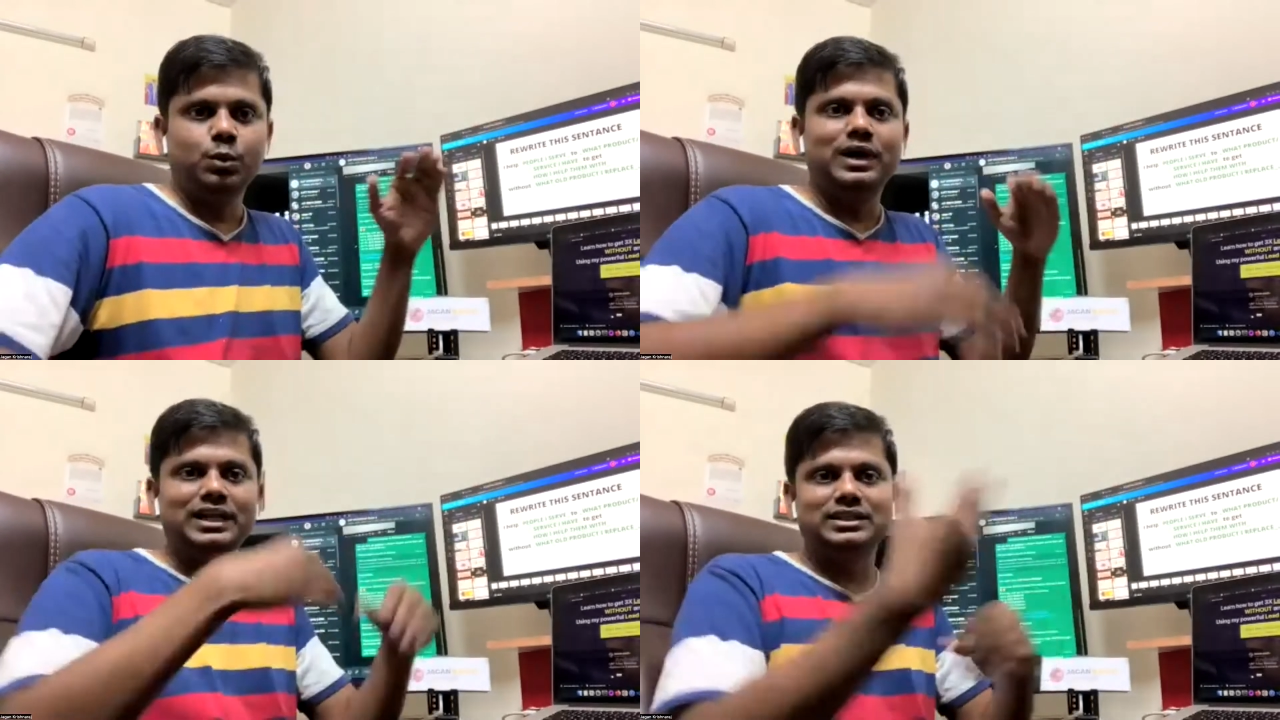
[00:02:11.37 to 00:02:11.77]

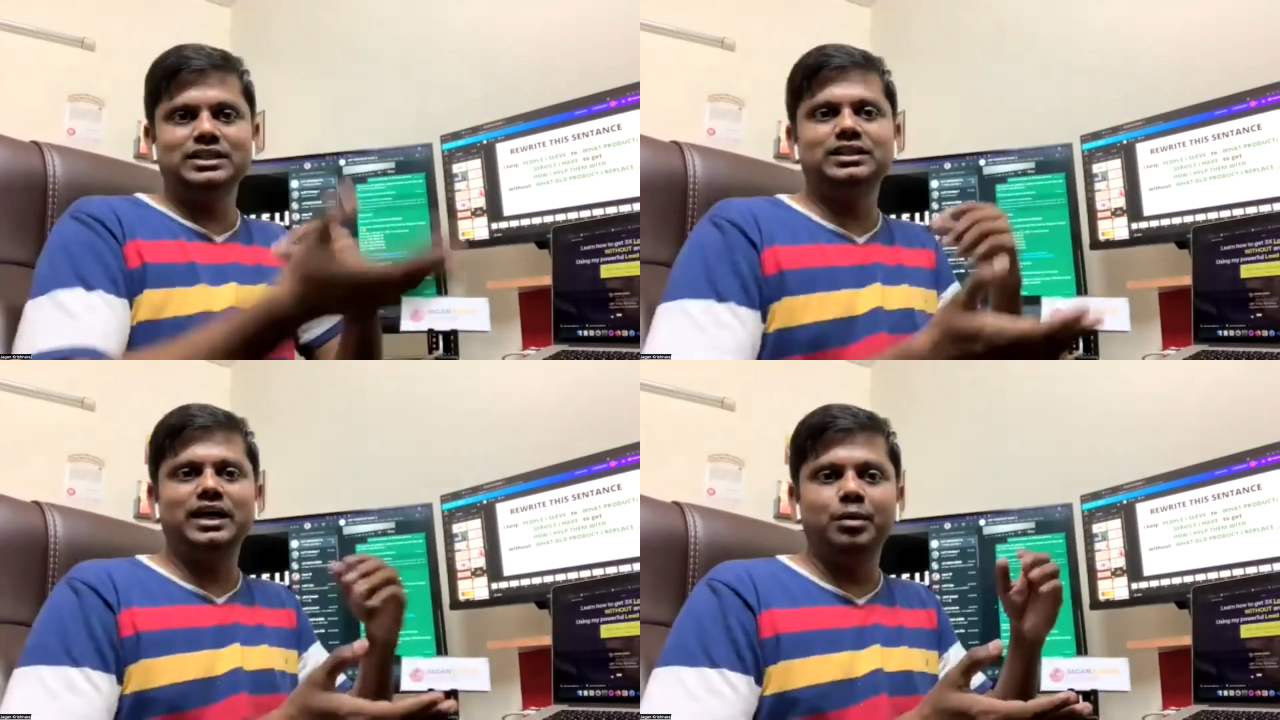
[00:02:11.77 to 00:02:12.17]
Only
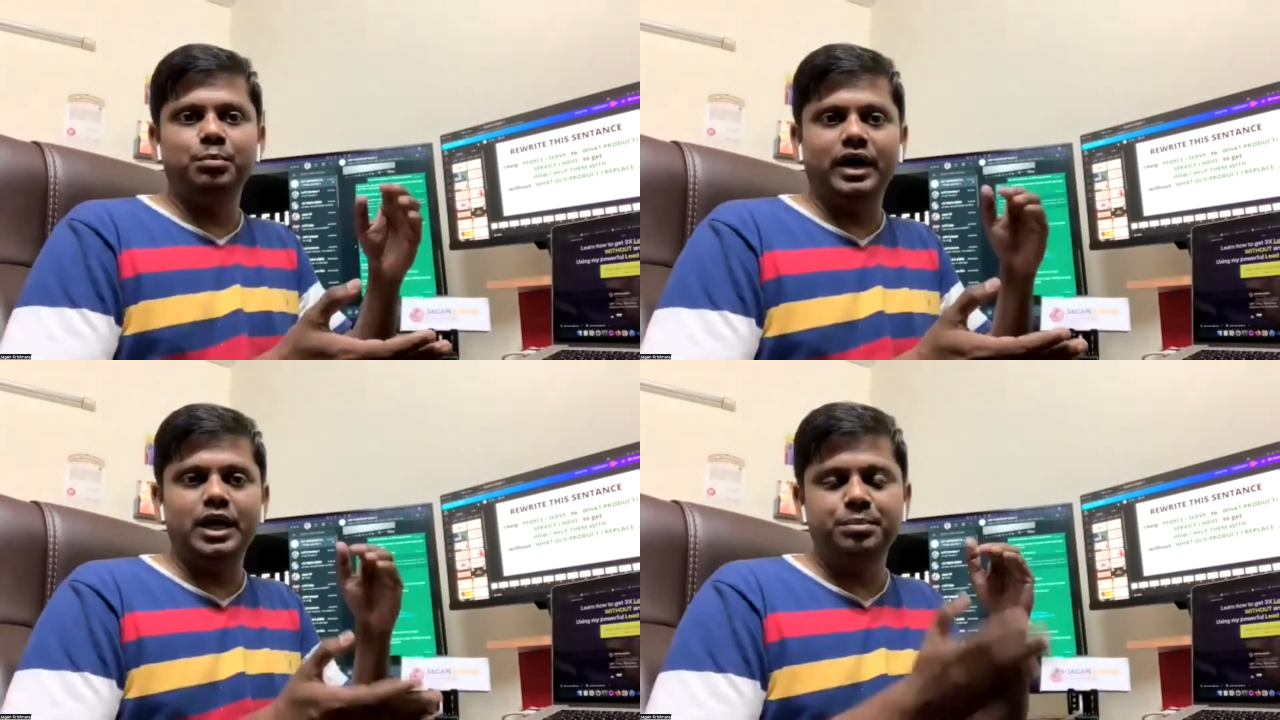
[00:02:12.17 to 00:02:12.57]
then the
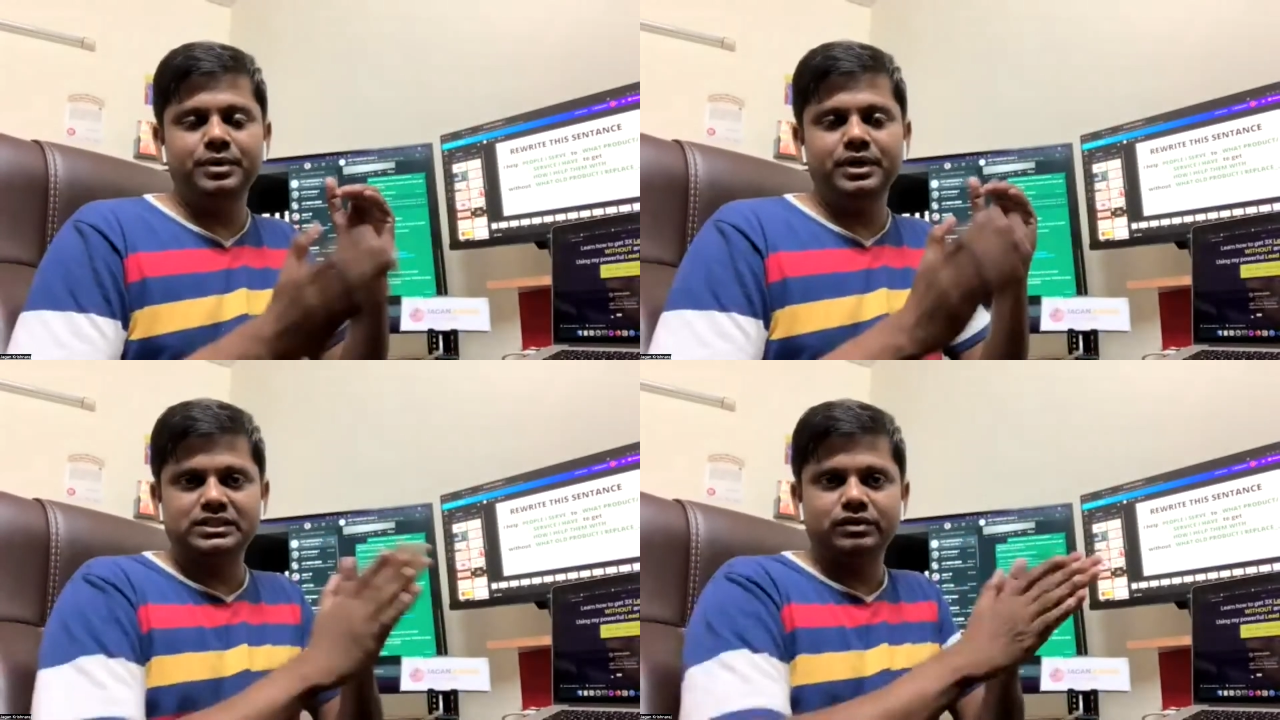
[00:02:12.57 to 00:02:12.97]

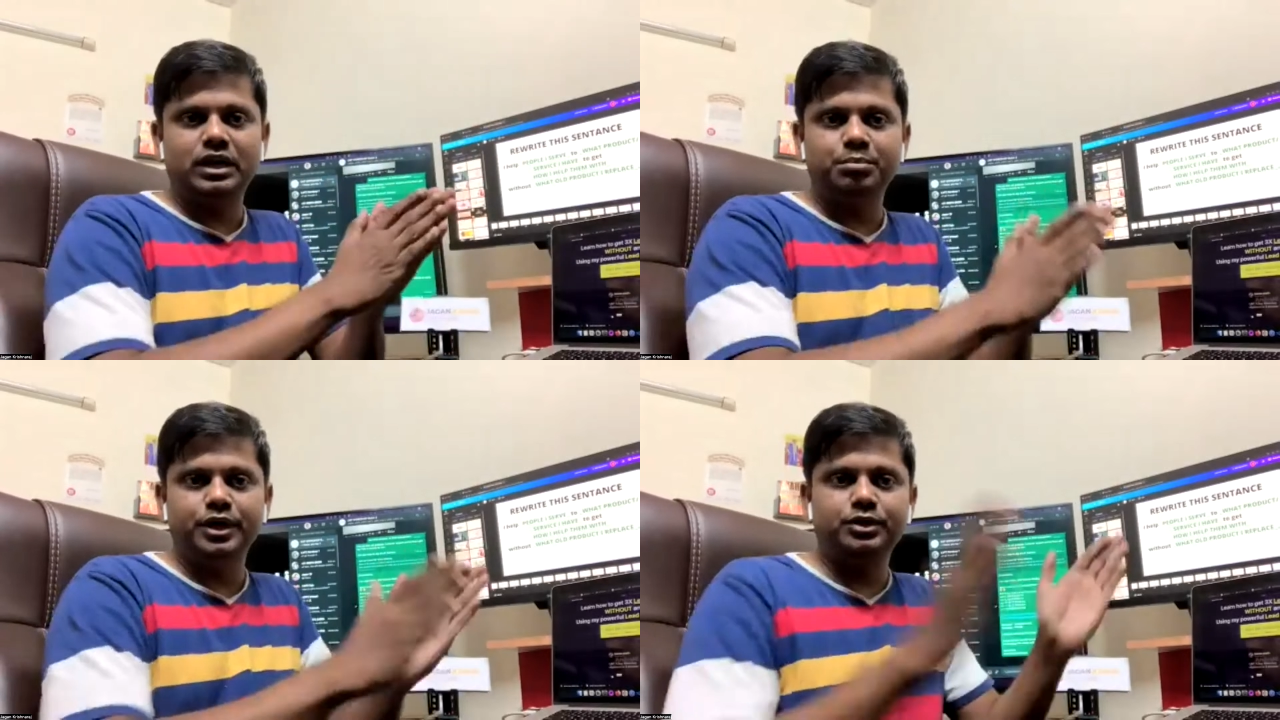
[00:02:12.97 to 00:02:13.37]
IP address will
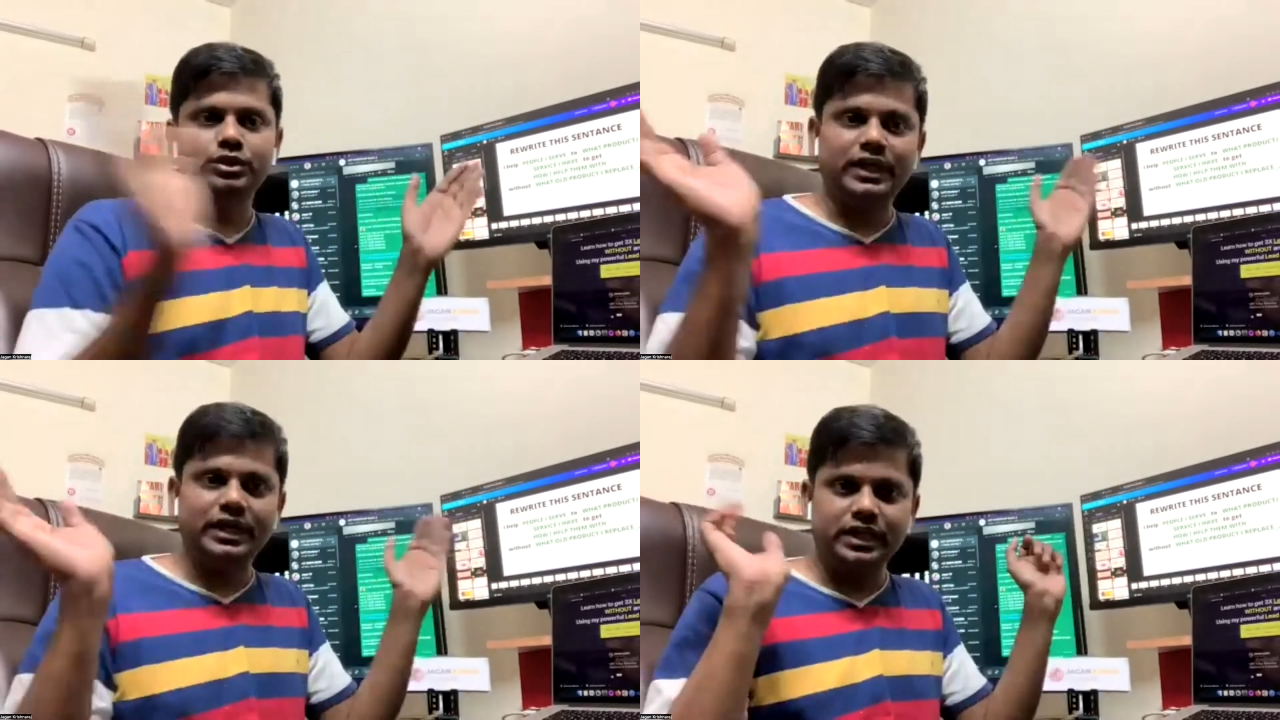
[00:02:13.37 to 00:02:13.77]
update to
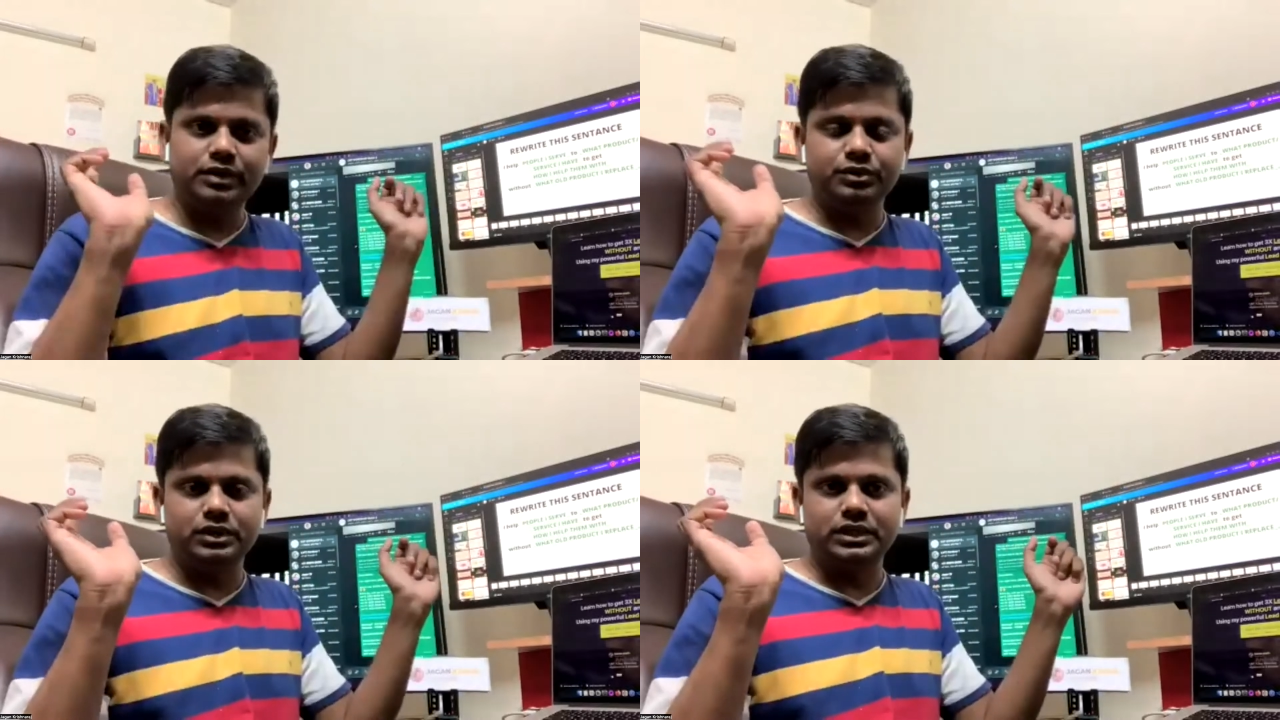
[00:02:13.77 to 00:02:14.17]
the
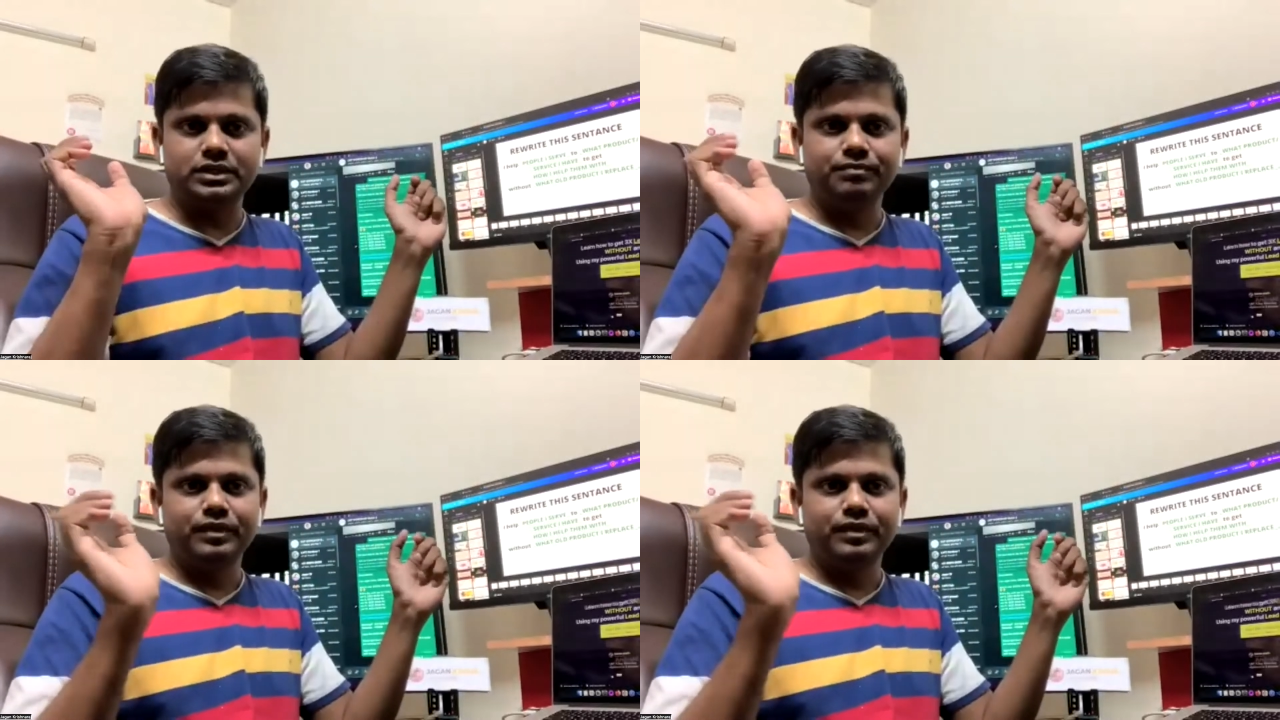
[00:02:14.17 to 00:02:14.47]
entire world.